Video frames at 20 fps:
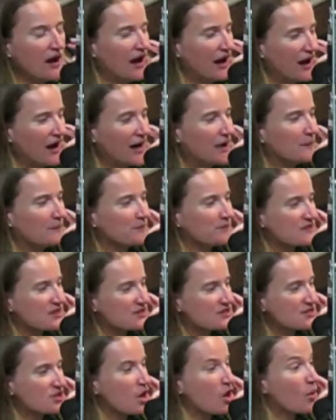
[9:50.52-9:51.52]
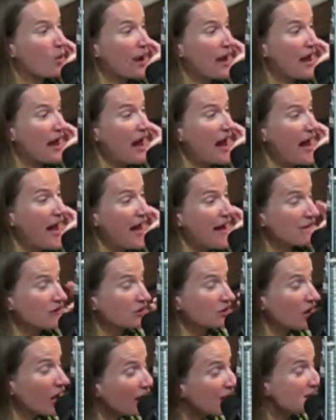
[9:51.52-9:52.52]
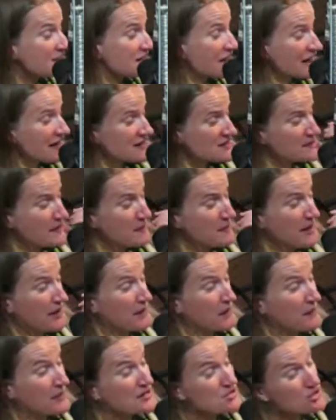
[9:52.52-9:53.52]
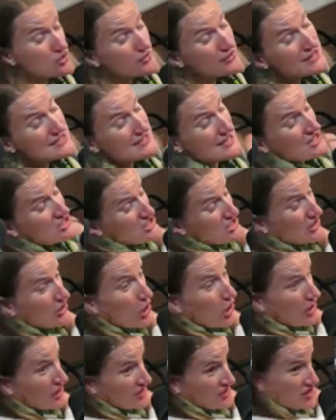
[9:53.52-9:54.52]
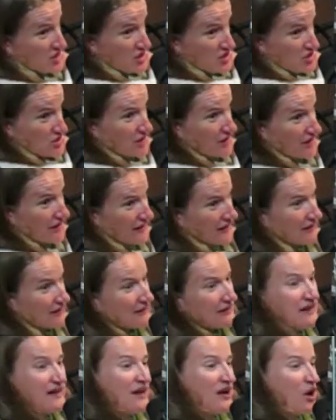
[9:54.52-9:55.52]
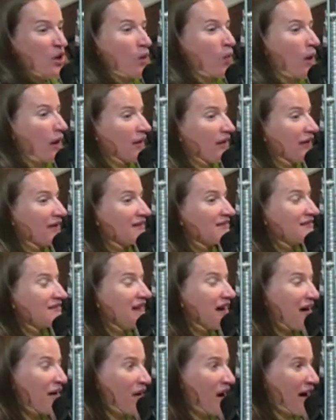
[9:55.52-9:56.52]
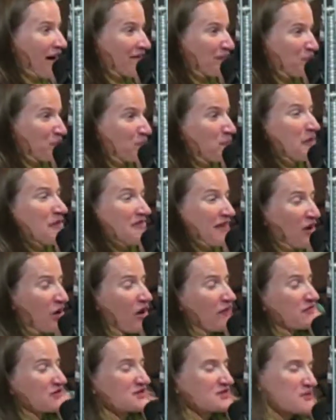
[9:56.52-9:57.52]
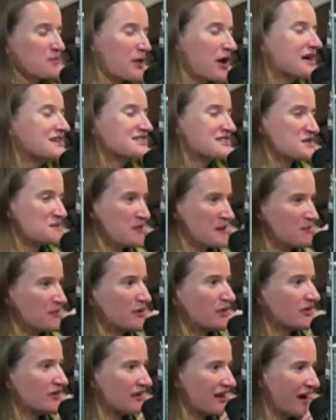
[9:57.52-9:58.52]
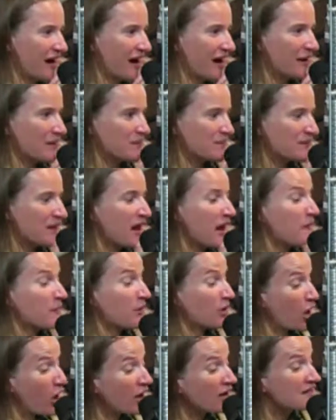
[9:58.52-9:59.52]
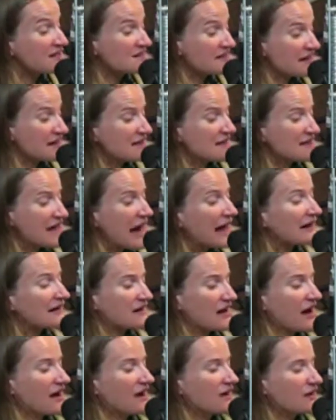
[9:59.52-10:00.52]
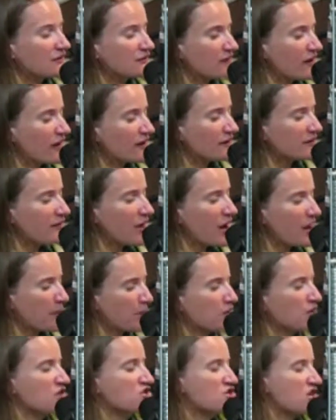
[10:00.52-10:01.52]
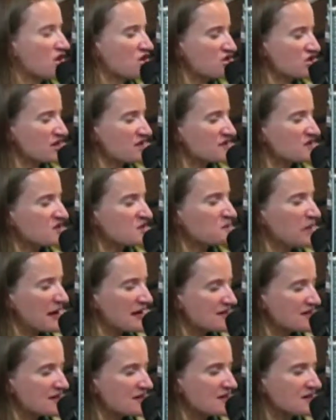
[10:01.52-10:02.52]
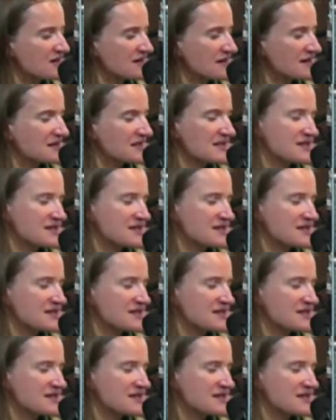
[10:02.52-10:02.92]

So I have a lot of science in my background. My degree is actually in architecture. And while that often surprises people, but honestly, that kind of appreciation of spaces and